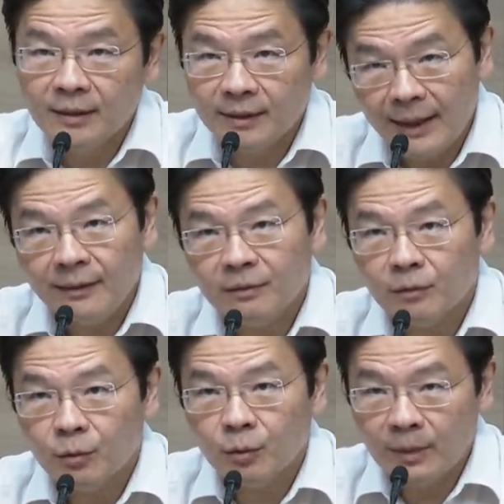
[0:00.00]

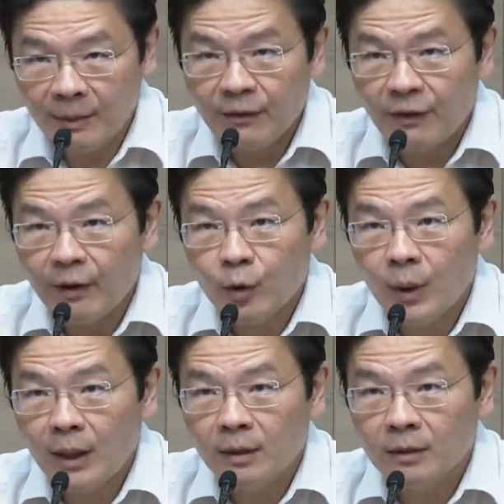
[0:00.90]
then we may very
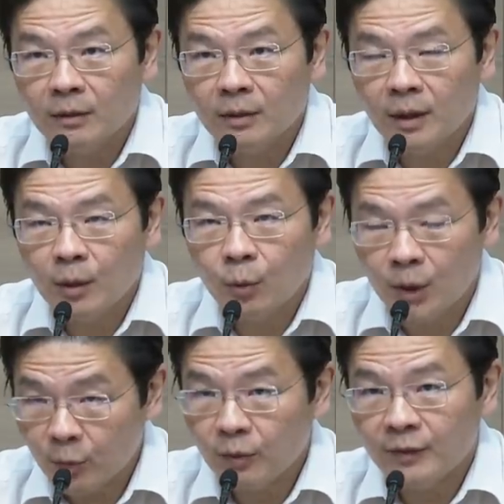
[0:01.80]
well
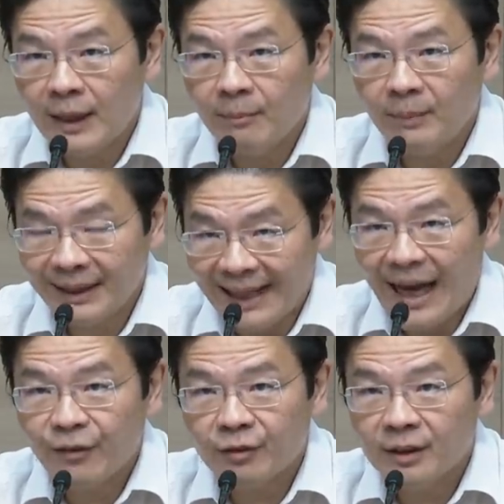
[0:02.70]
work with them
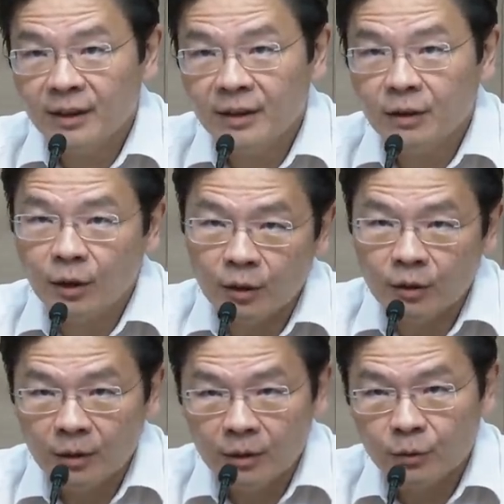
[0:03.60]
bilaterally or
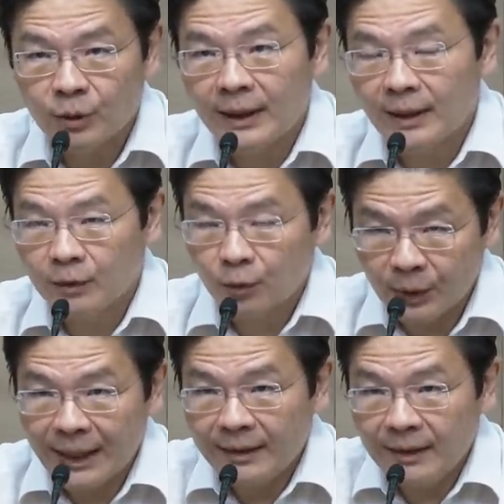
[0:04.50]

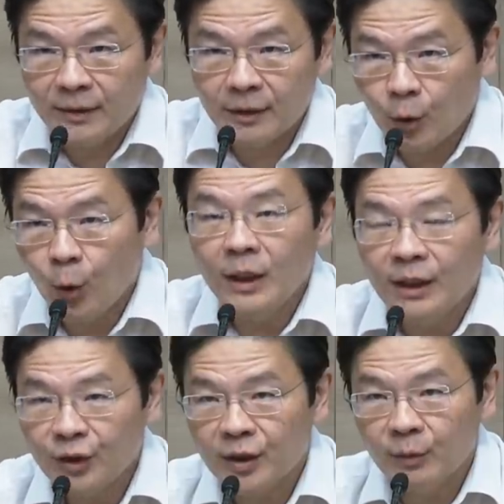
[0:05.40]
together as a
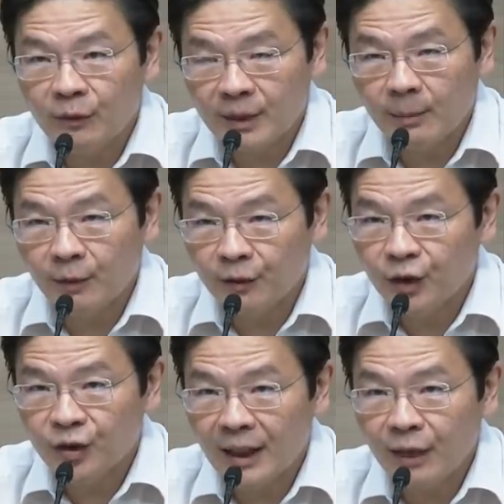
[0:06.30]
coalition with some of
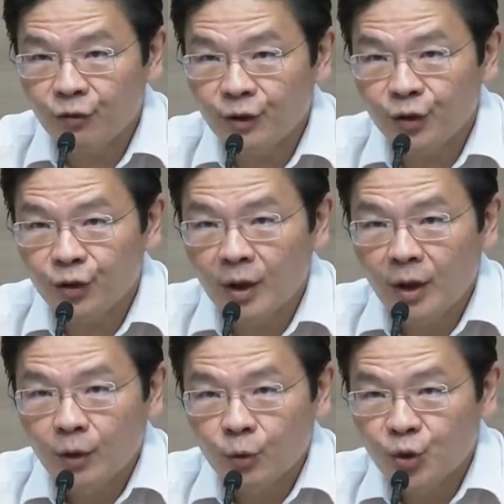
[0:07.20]
these countries
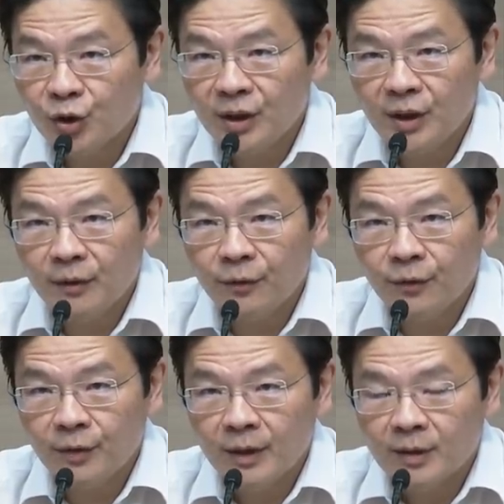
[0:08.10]
to see
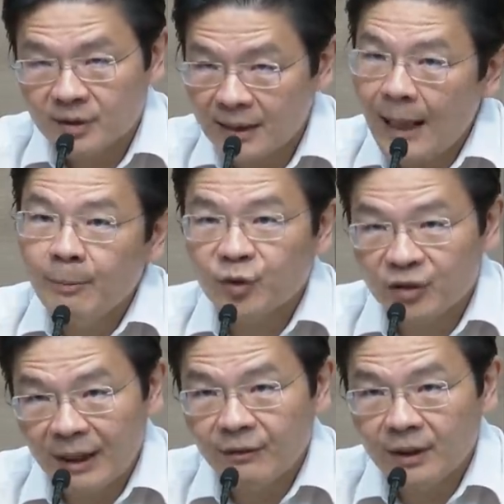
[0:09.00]
if some
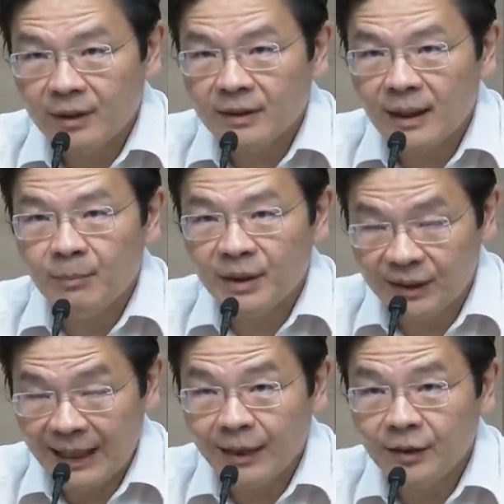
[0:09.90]
travel can be
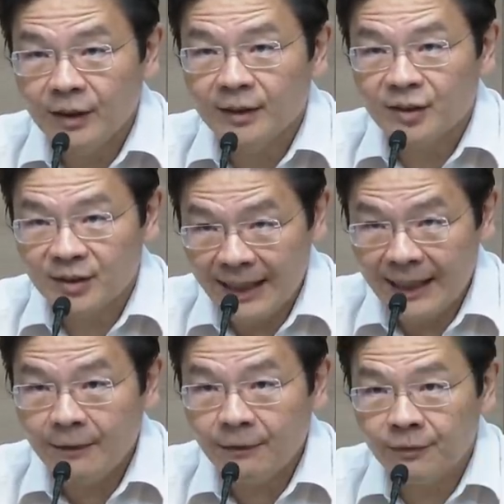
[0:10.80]
done in a
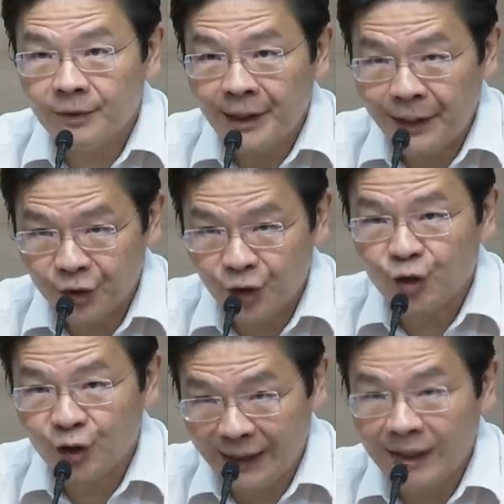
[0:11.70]
safe and
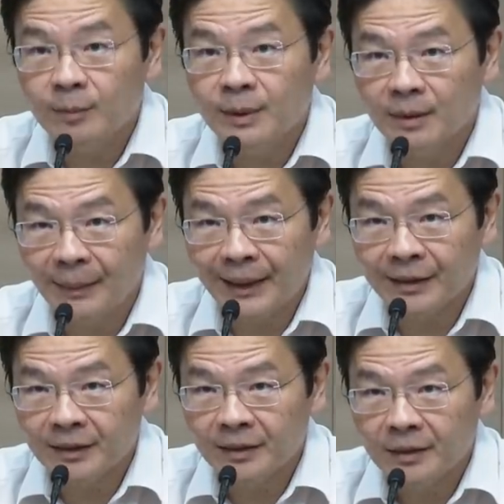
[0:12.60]
sustainable
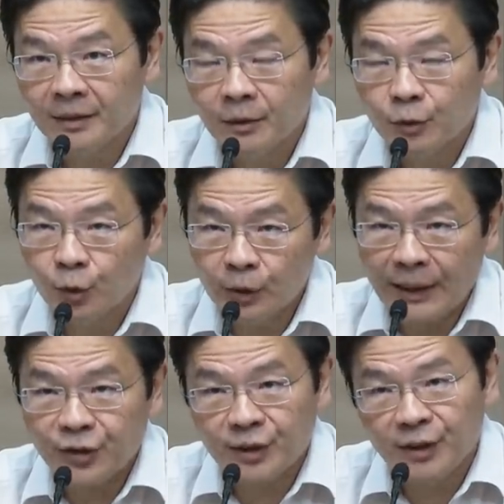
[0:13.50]
manner. So
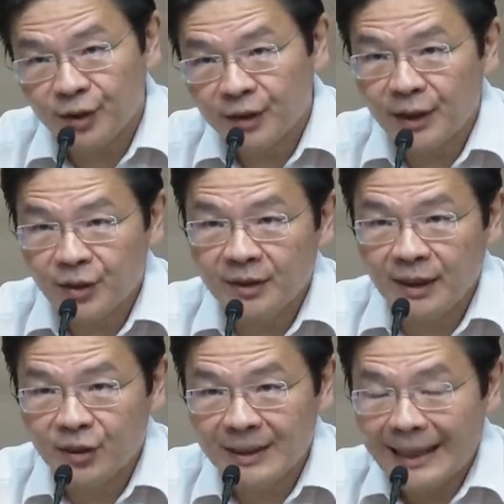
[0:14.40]
that's the discussion
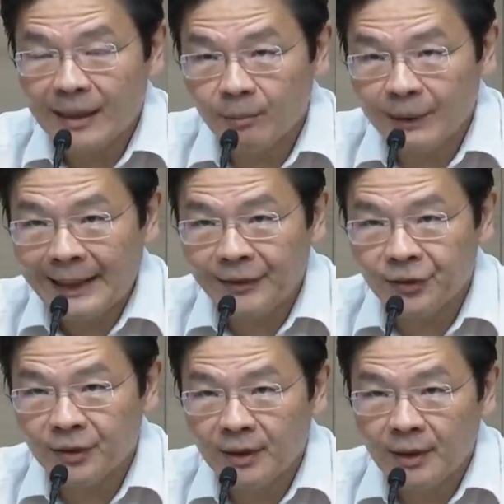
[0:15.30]
that's taking
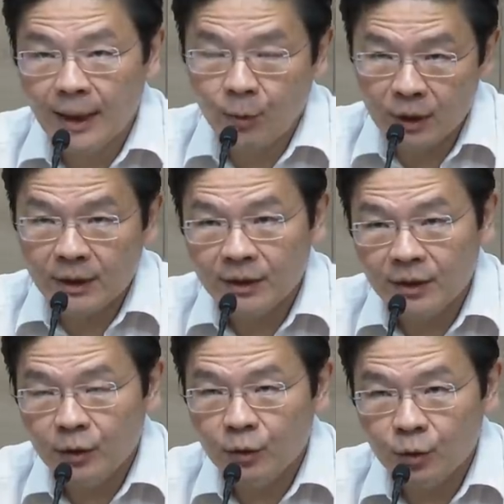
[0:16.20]
place and will
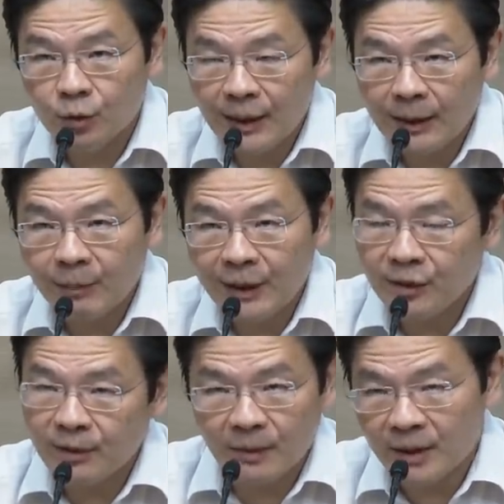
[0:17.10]
continue to take
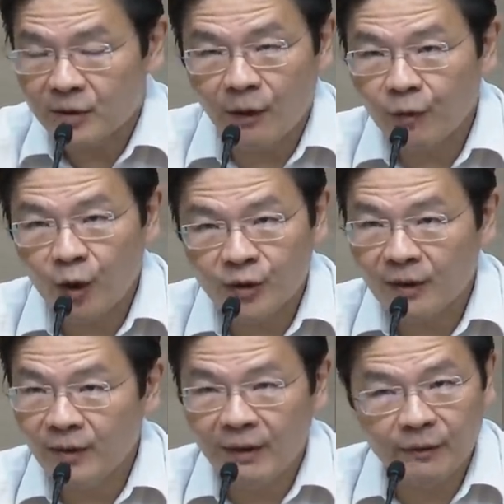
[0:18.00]
place. It's of course
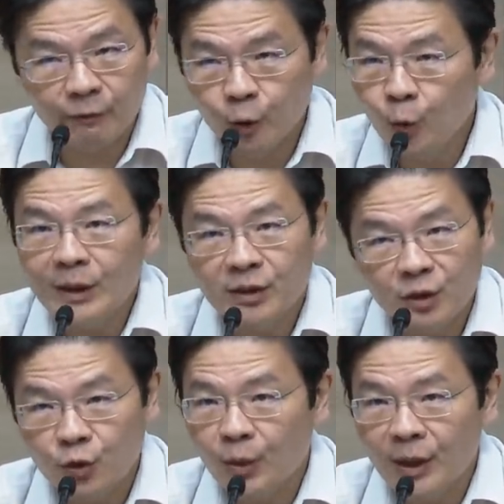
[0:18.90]
a very fluid
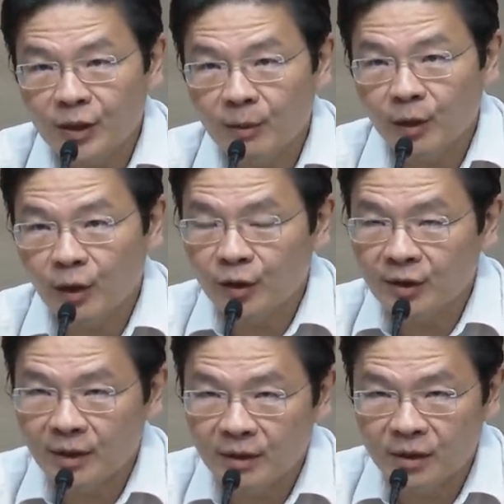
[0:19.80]
situation, because
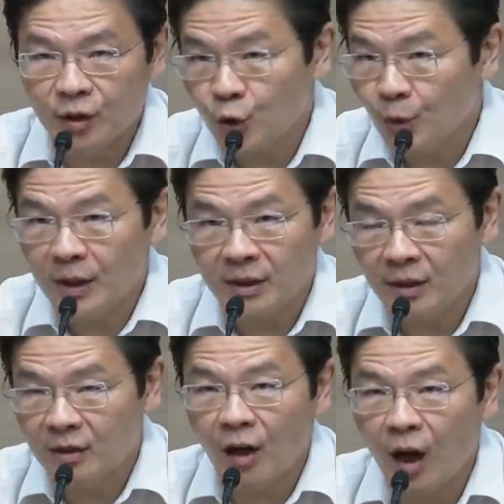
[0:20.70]
the
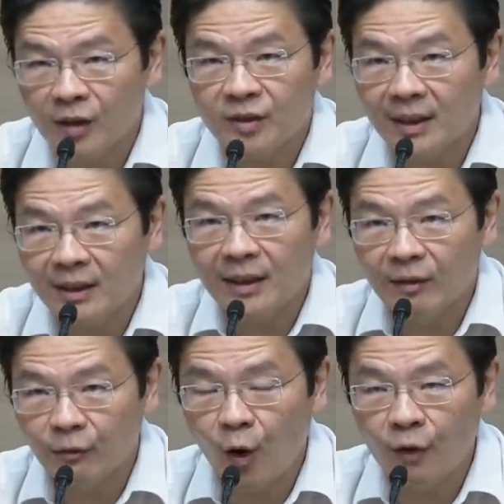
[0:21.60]
situation is constantly
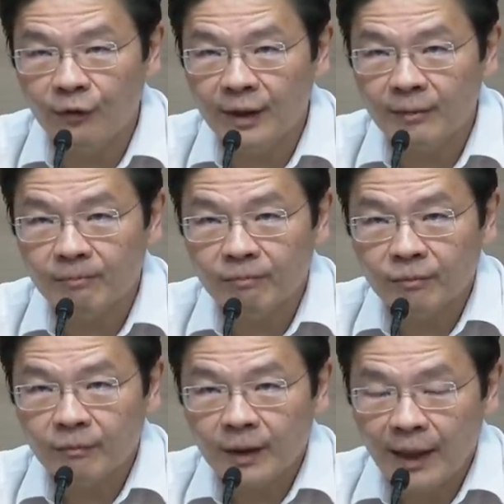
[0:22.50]
evolving,
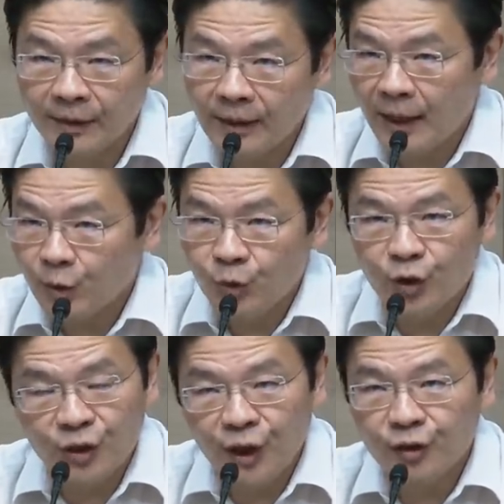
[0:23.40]
and as
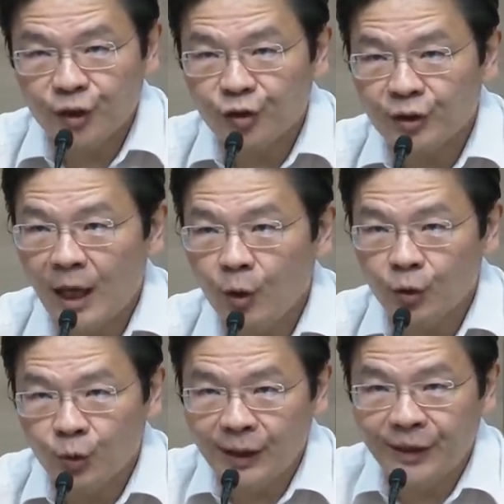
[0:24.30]
we said just now,
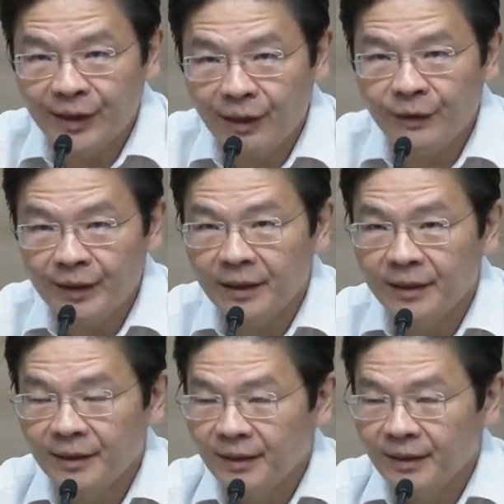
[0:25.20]
you can never